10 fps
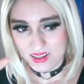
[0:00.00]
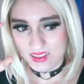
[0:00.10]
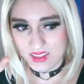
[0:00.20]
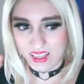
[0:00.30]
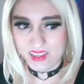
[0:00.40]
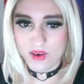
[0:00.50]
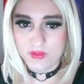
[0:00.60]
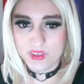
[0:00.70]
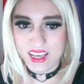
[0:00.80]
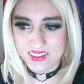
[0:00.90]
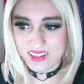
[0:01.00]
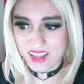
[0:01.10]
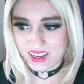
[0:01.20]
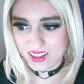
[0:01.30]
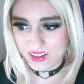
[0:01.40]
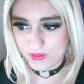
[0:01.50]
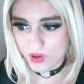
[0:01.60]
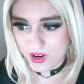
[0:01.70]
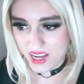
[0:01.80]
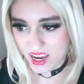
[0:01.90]
like it almost has like
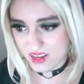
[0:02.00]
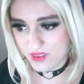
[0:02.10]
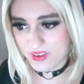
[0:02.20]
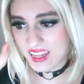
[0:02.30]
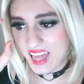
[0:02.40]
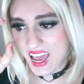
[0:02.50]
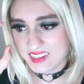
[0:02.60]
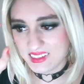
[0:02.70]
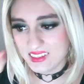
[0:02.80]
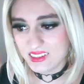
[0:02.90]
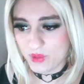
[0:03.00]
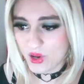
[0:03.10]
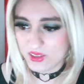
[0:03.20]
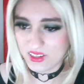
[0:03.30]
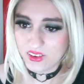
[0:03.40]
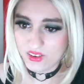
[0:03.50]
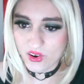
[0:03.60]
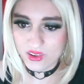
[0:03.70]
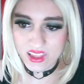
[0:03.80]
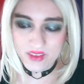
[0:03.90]
protective glasses because it, it
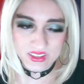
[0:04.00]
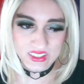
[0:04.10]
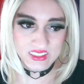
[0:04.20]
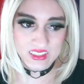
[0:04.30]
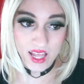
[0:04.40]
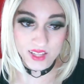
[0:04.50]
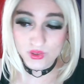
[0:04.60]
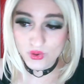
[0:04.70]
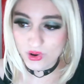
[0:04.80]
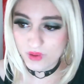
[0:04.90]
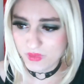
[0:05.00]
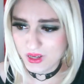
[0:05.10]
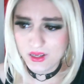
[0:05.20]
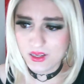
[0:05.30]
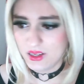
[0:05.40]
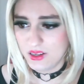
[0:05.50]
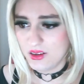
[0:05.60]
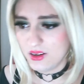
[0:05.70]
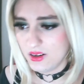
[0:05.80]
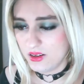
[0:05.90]
lives in a sandstorm.
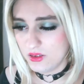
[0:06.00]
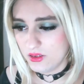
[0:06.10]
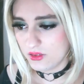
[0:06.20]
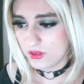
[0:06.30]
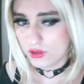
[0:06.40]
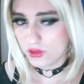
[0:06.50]
And